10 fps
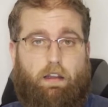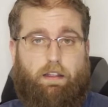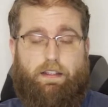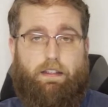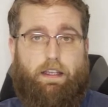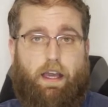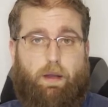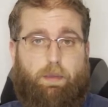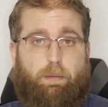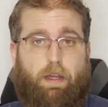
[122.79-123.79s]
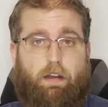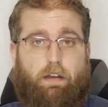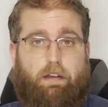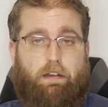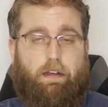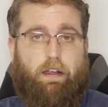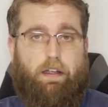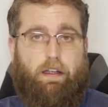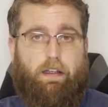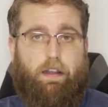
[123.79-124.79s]
This has got to be better
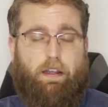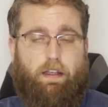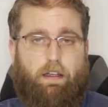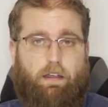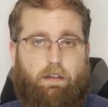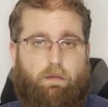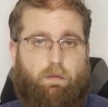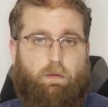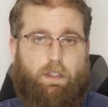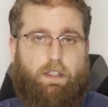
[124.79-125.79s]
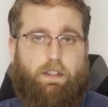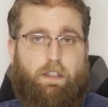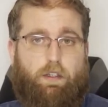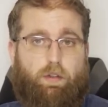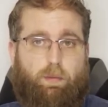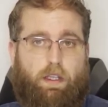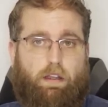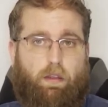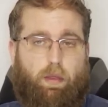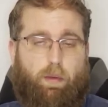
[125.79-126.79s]
than listening to
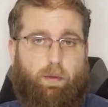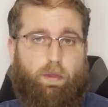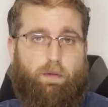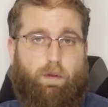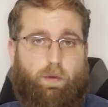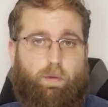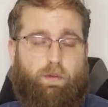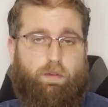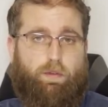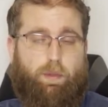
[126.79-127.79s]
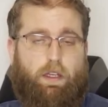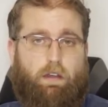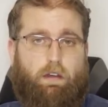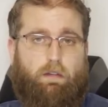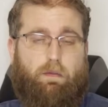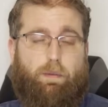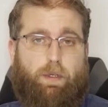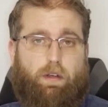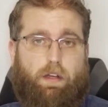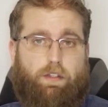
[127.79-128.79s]
me through the phone speaker from
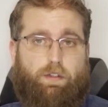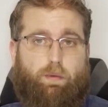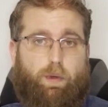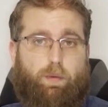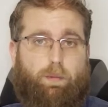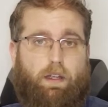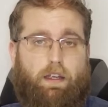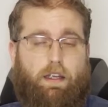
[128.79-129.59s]
across the room.